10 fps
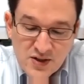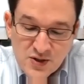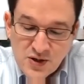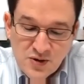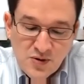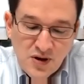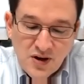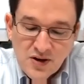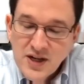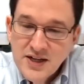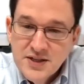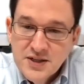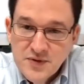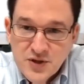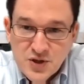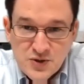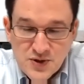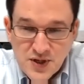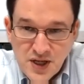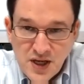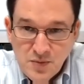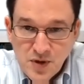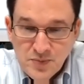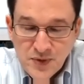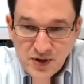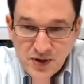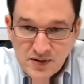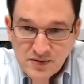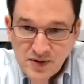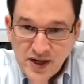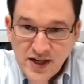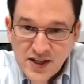So all kinds of issues that came up there, right?